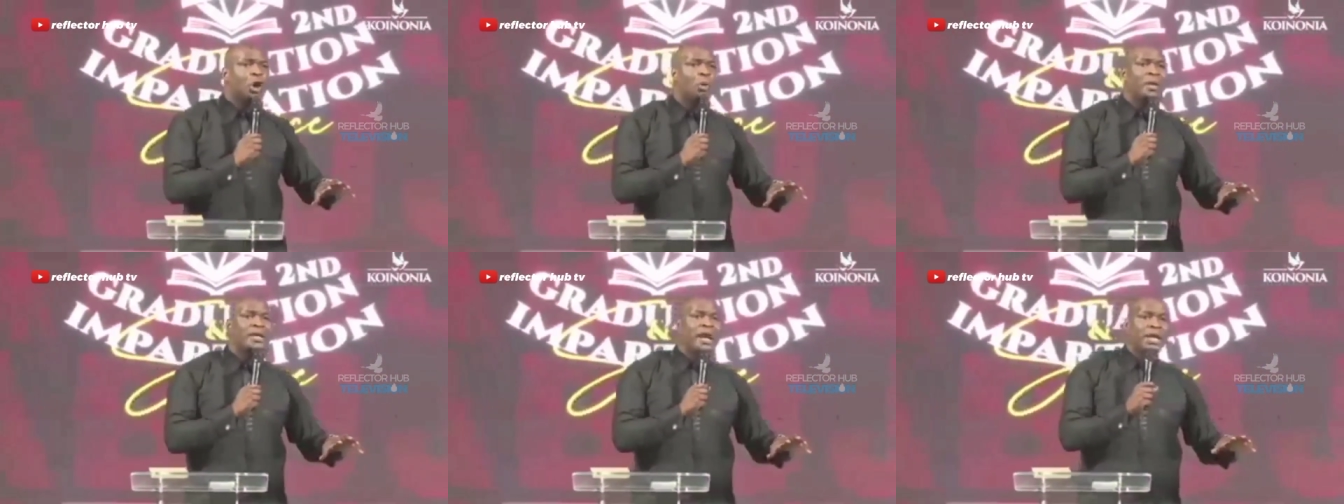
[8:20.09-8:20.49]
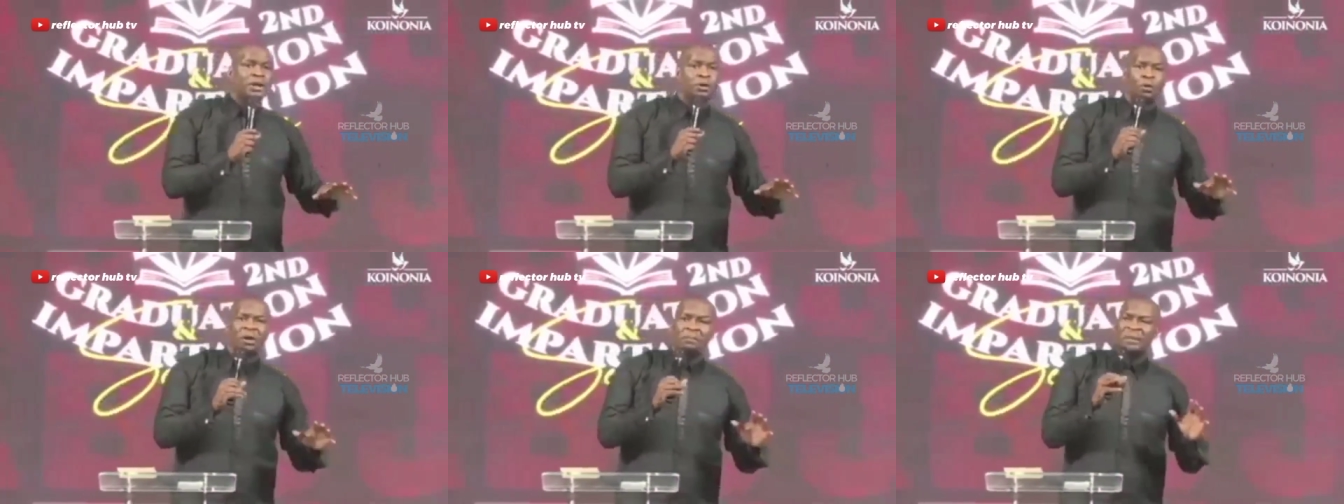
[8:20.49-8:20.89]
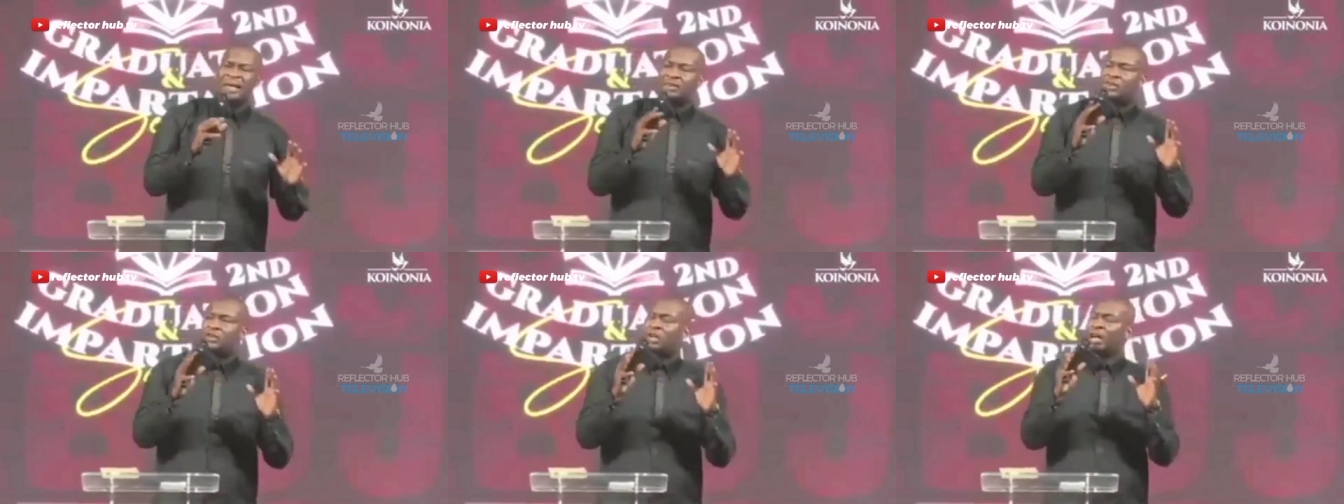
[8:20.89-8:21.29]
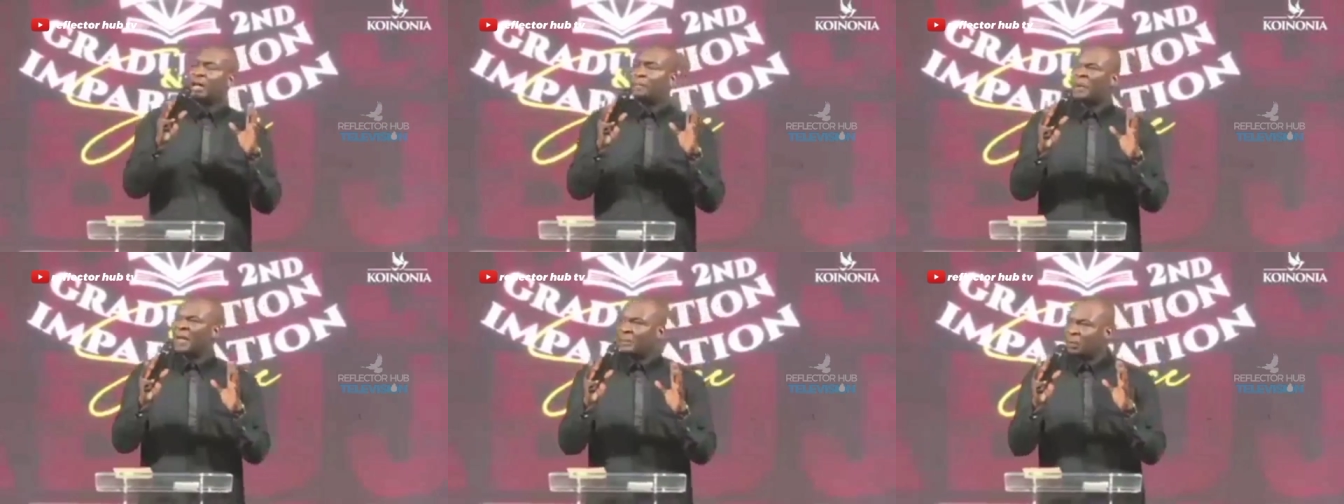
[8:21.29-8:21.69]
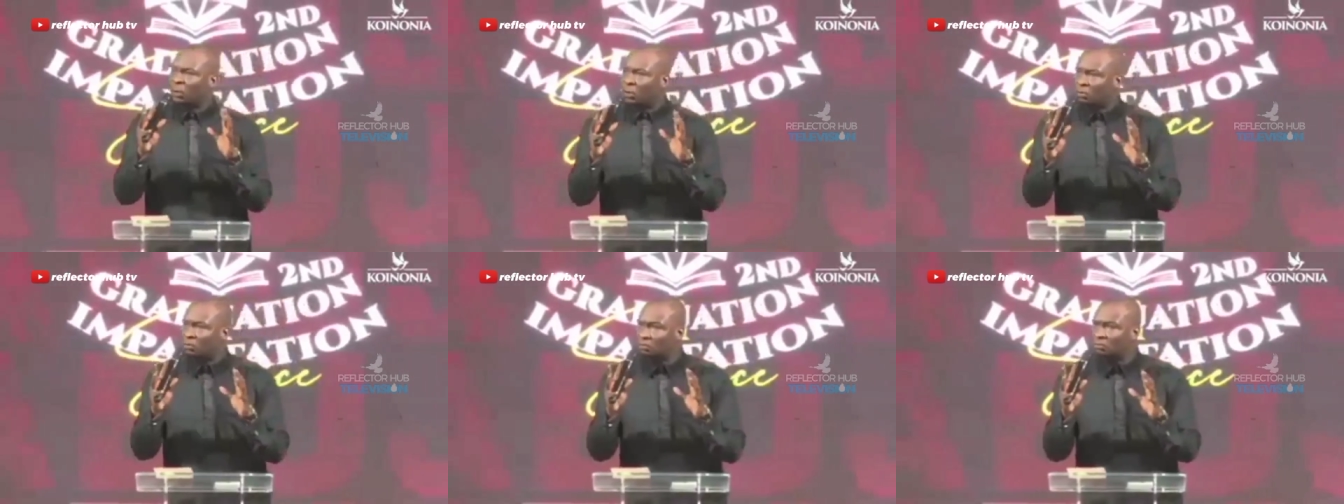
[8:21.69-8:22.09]
going and you will meet three
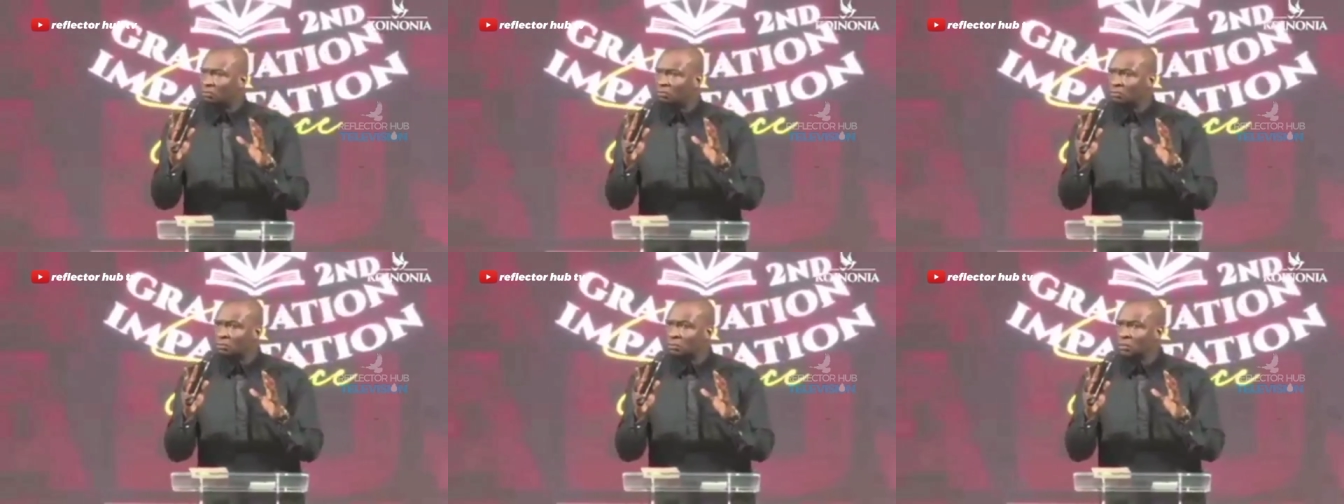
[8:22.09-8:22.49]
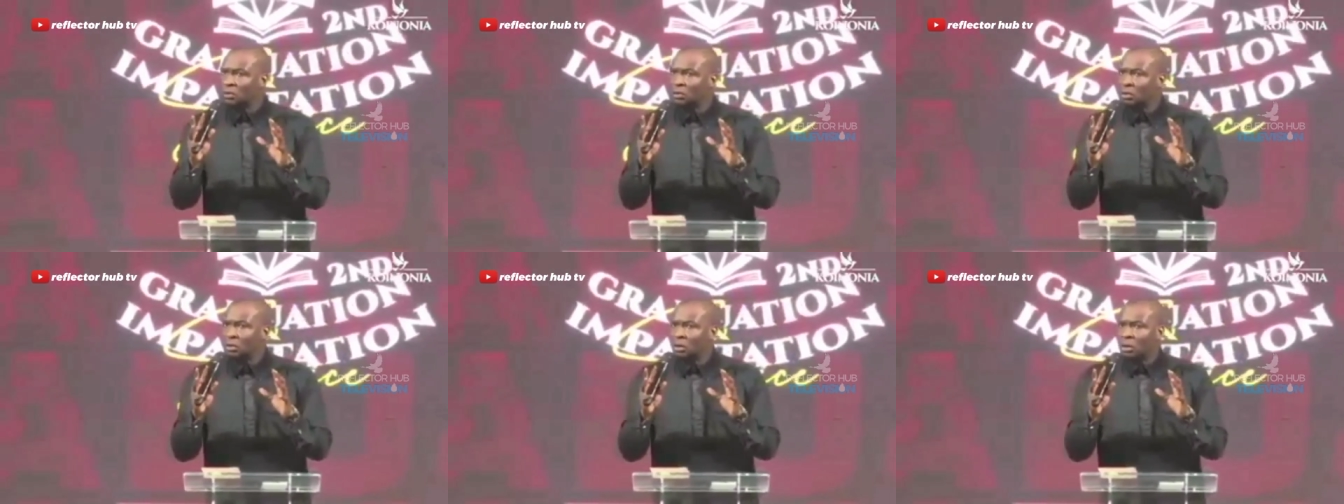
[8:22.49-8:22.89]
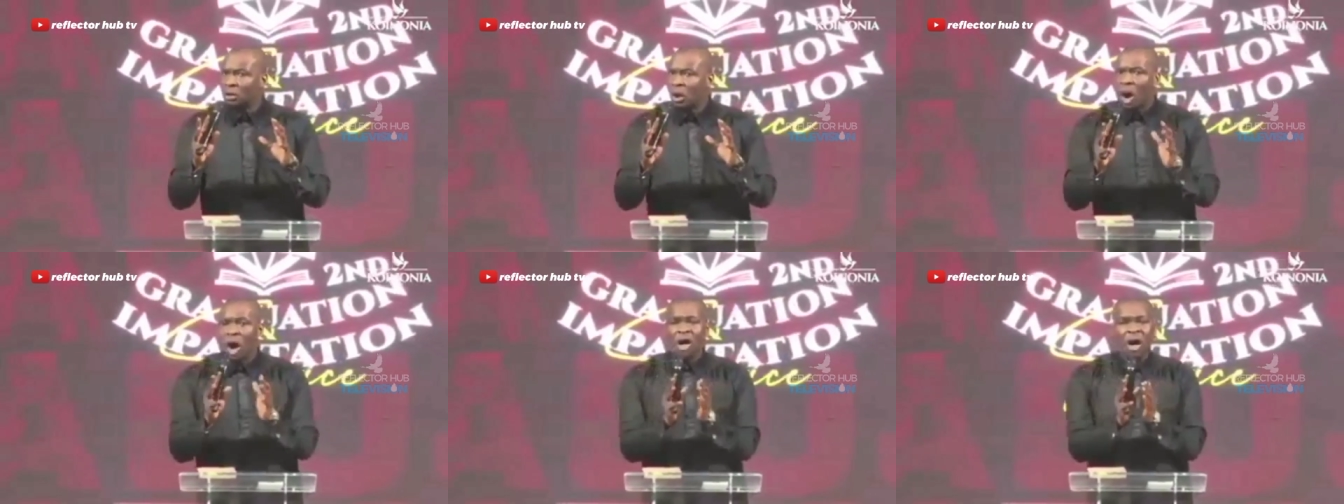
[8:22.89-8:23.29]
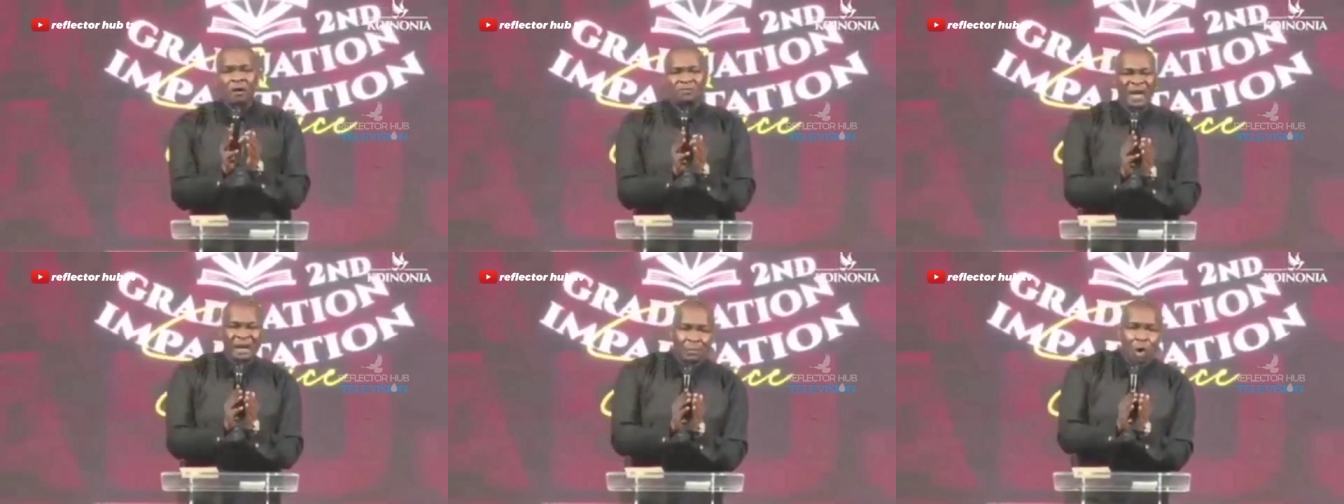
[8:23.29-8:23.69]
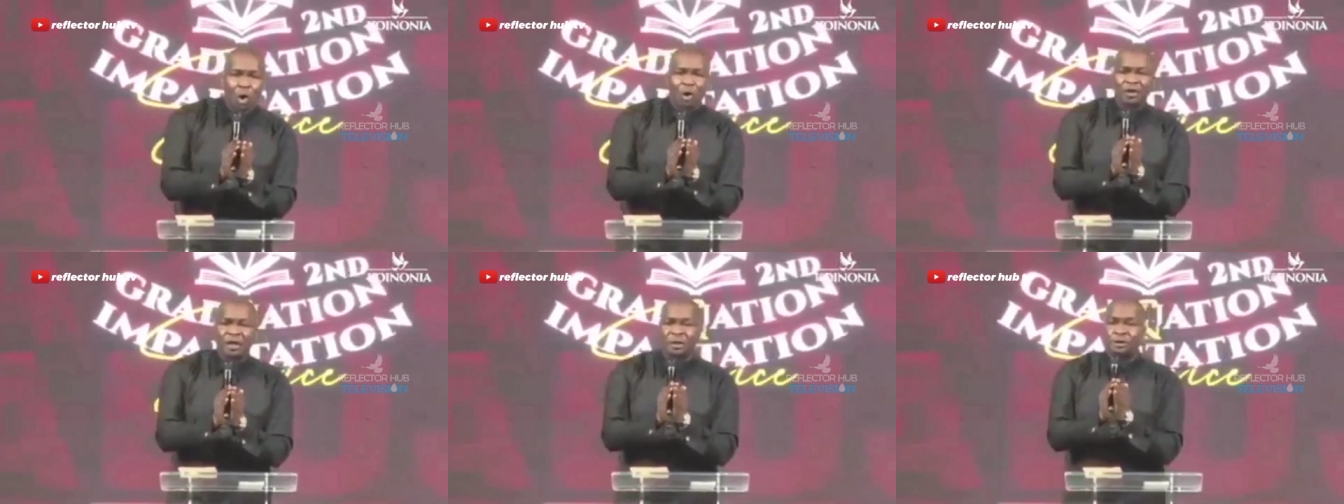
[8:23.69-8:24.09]
people. All of them
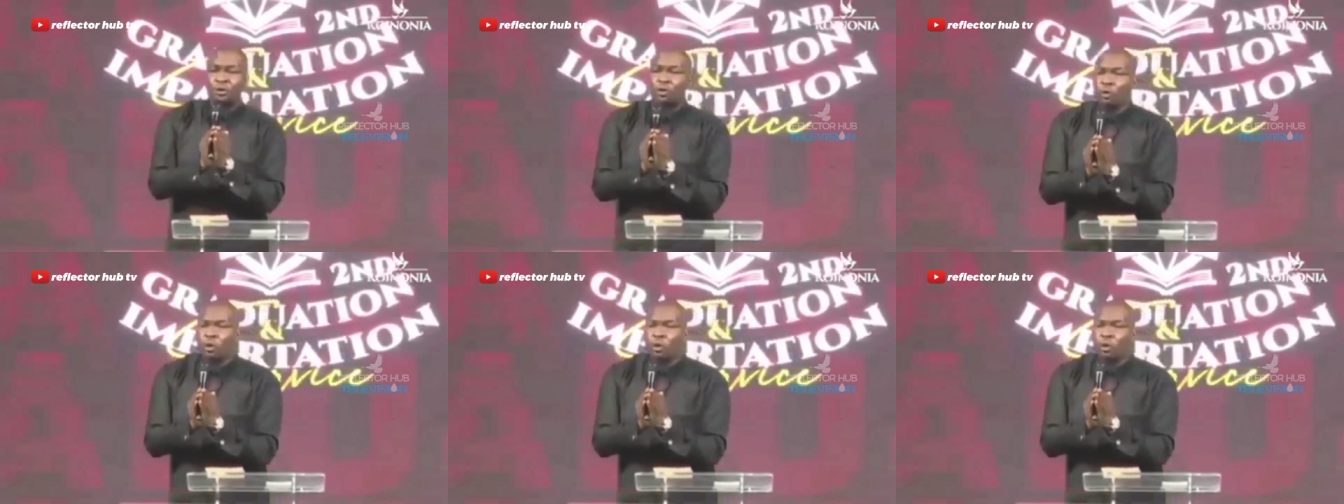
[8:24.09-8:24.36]
holding two